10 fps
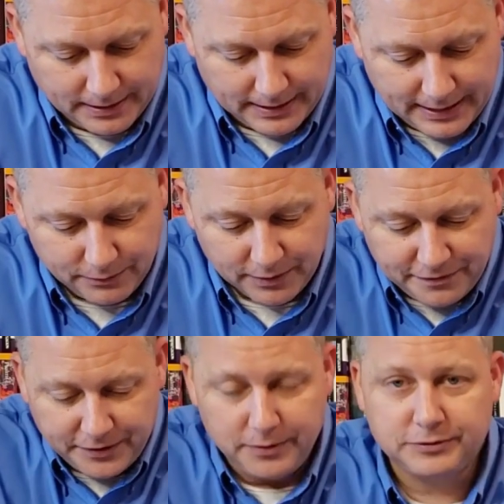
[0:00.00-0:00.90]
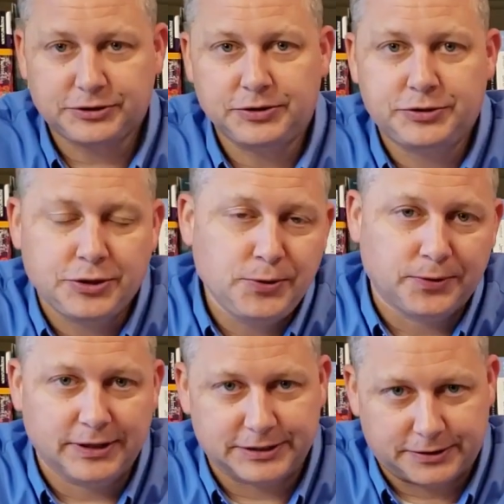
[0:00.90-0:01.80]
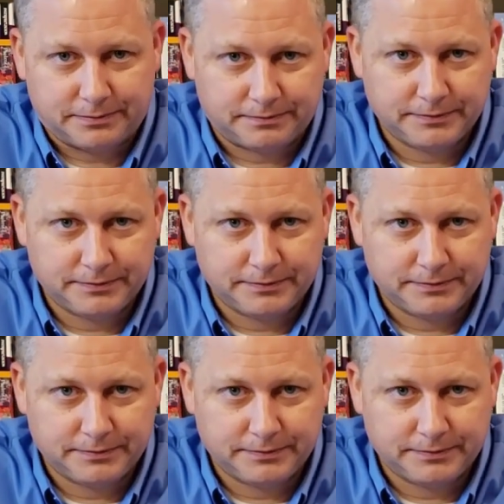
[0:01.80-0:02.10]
It refutes dualism.